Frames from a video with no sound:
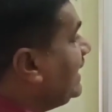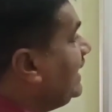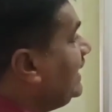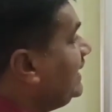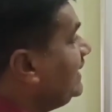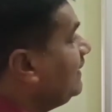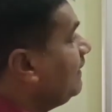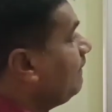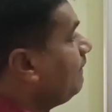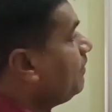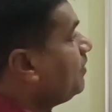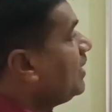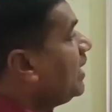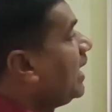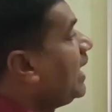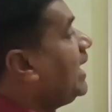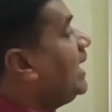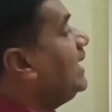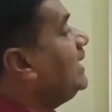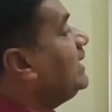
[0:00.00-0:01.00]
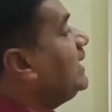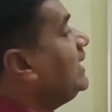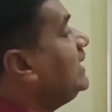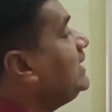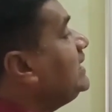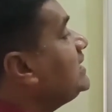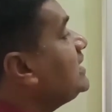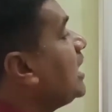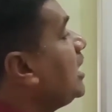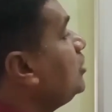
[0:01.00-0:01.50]
trade, and
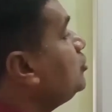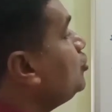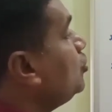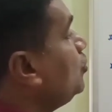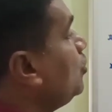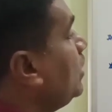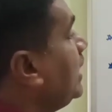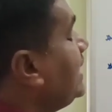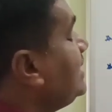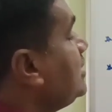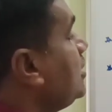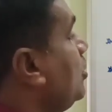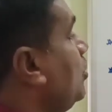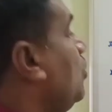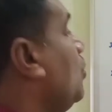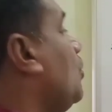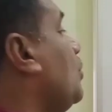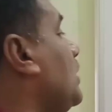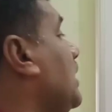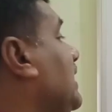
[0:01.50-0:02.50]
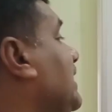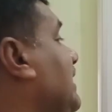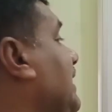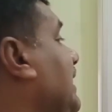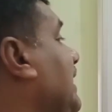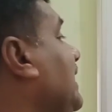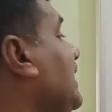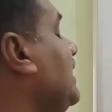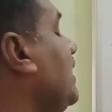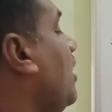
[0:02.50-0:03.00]
it is also known as local
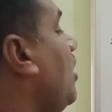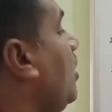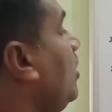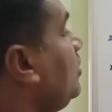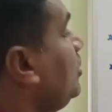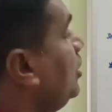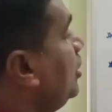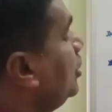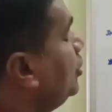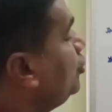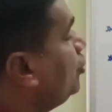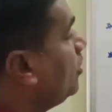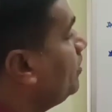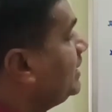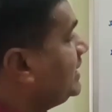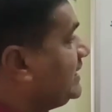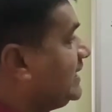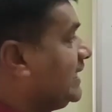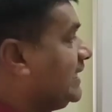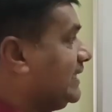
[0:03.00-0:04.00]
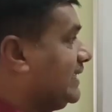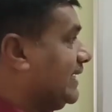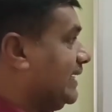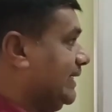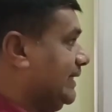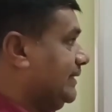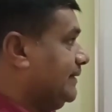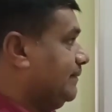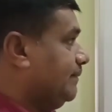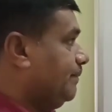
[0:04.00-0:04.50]
trade or domestic
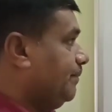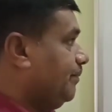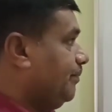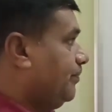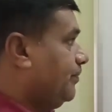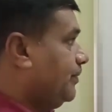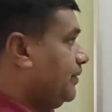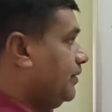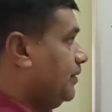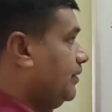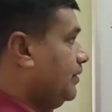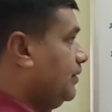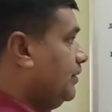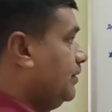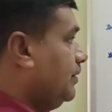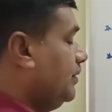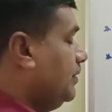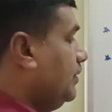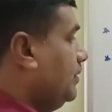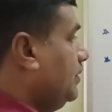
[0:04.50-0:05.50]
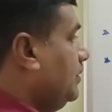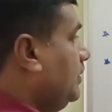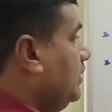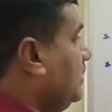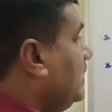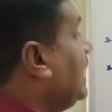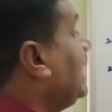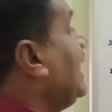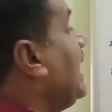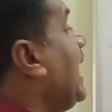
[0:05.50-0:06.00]
trade.
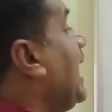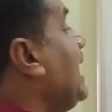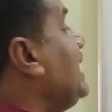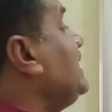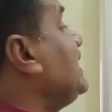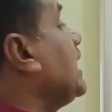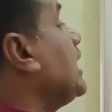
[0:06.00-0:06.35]
The land